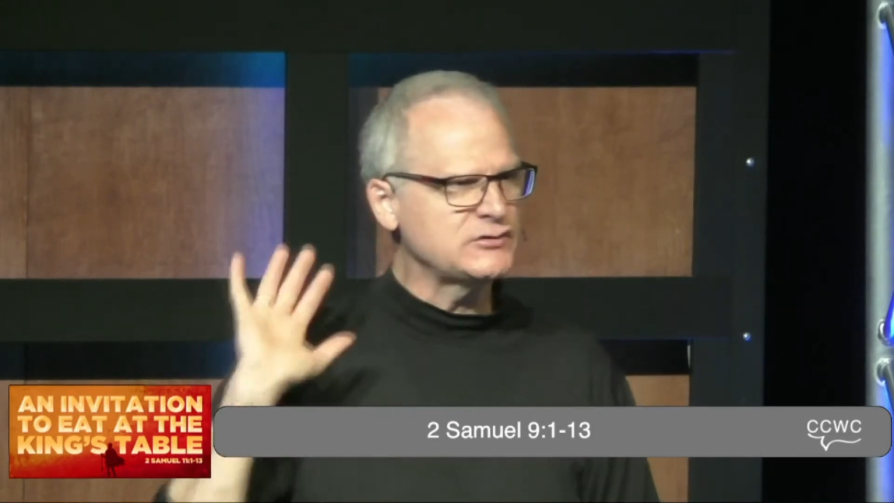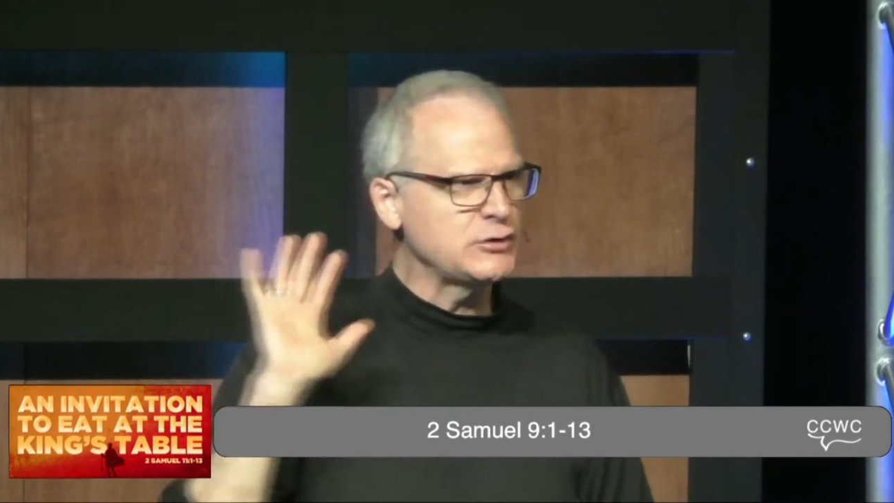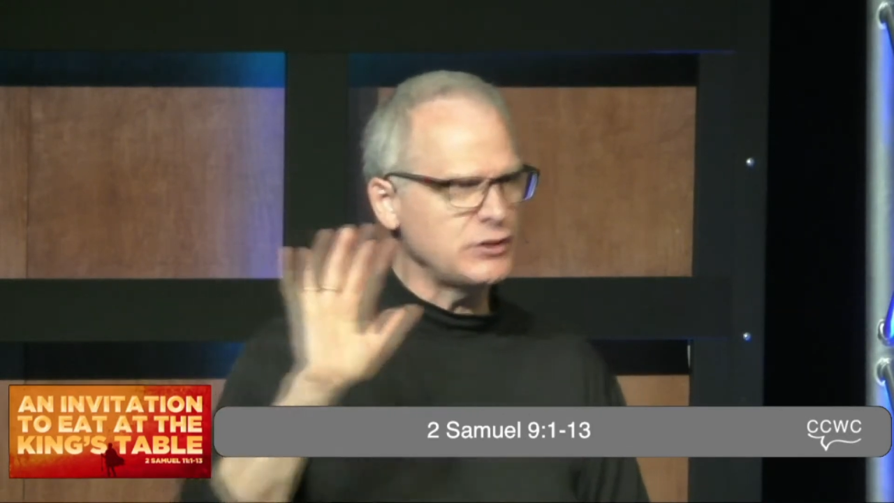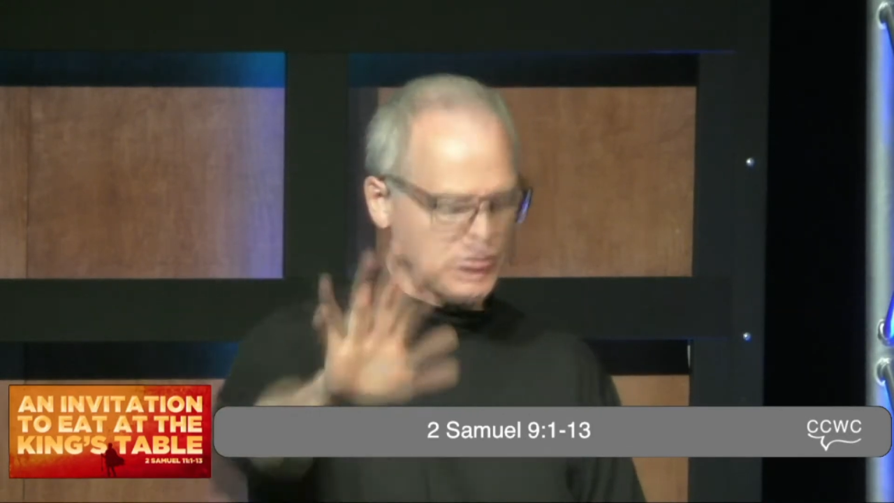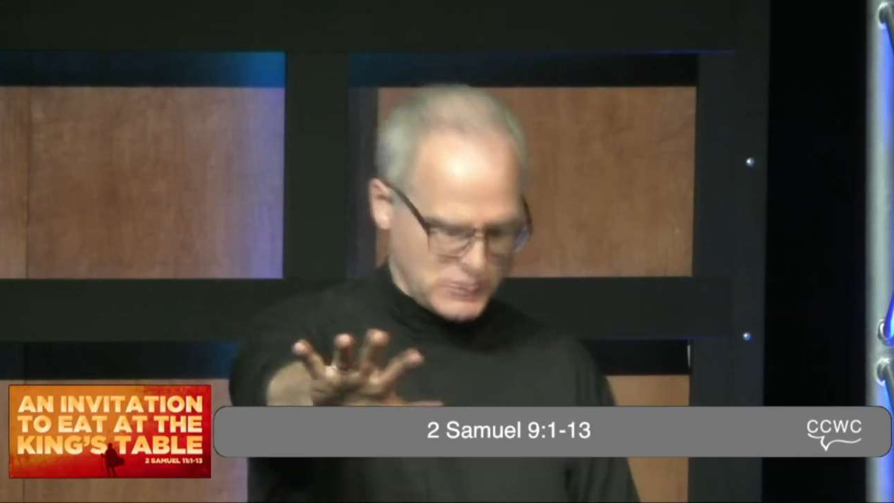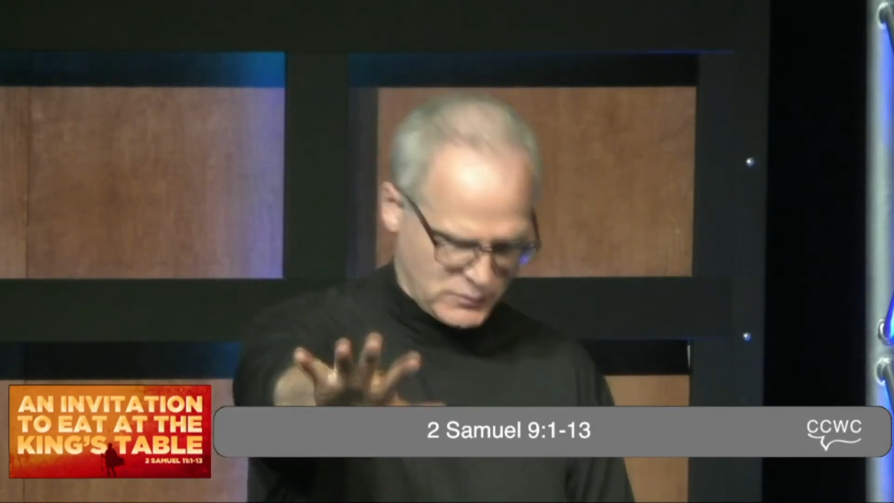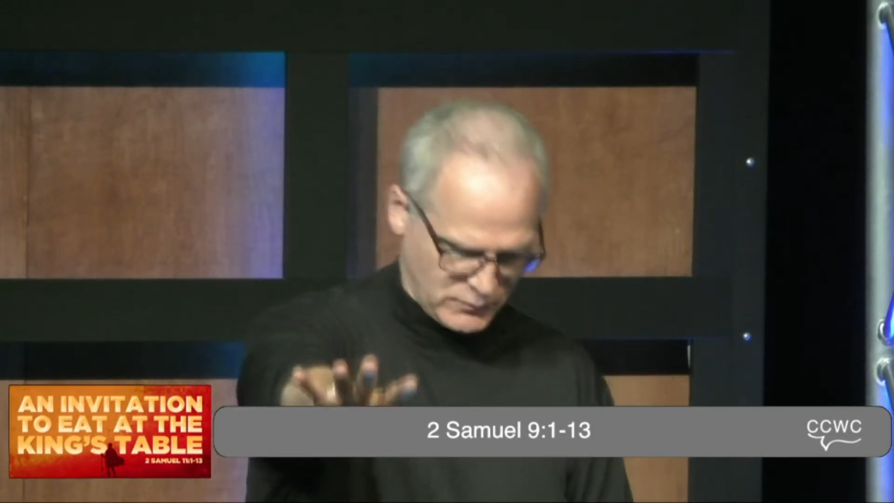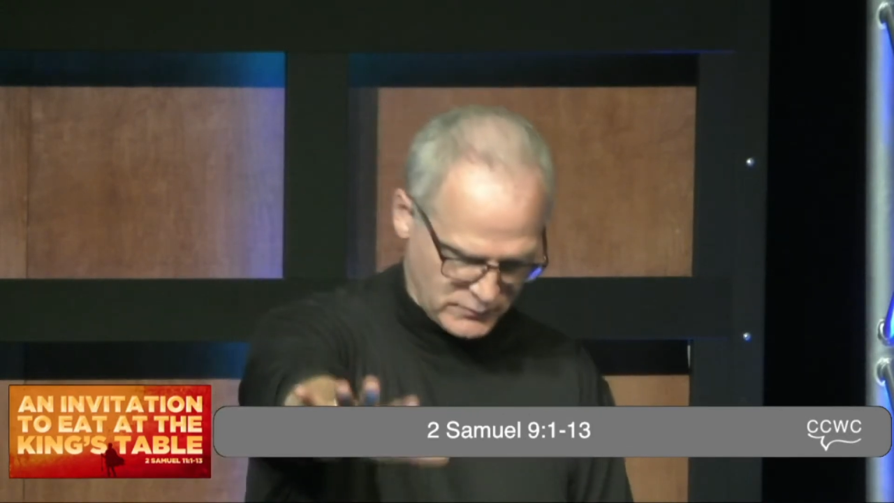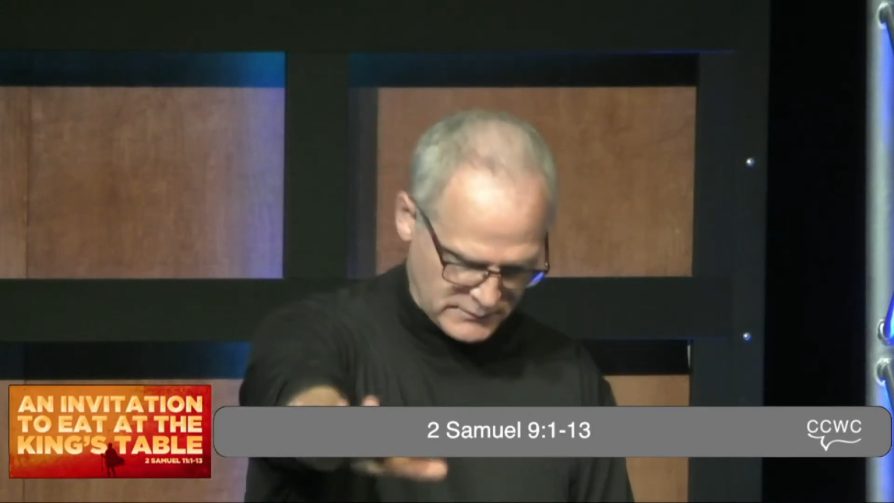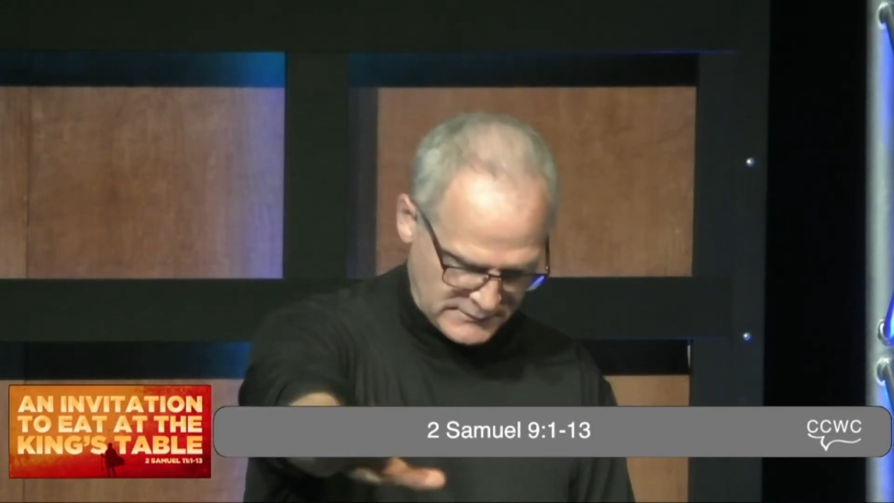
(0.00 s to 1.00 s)
to
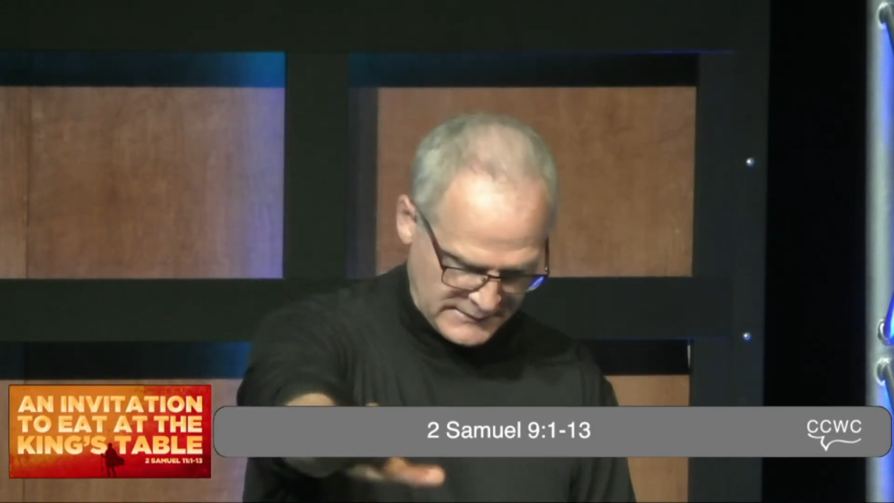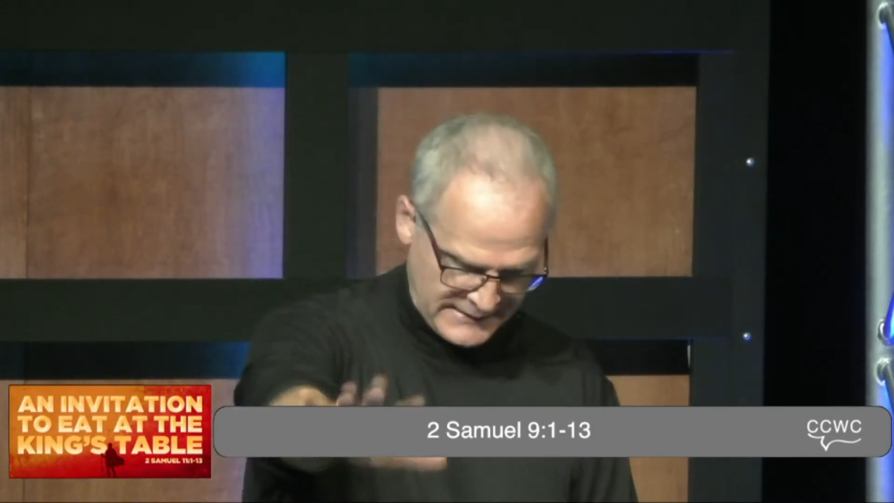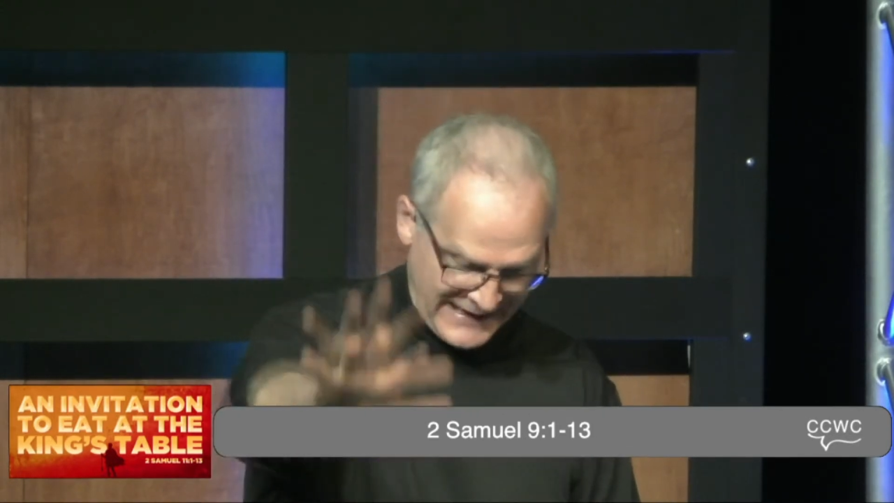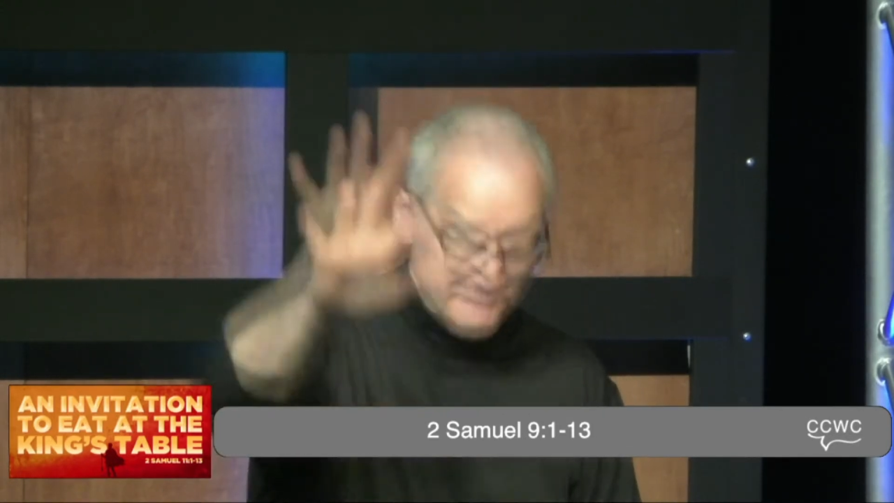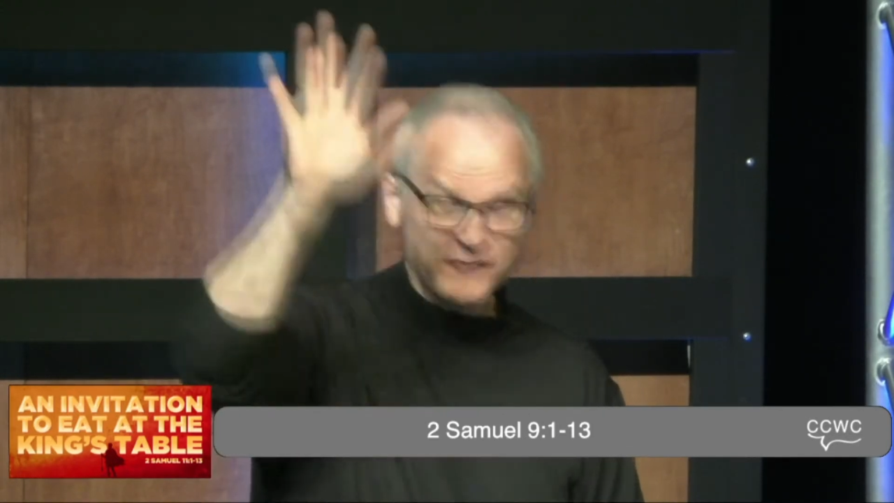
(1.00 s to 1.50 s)
you. And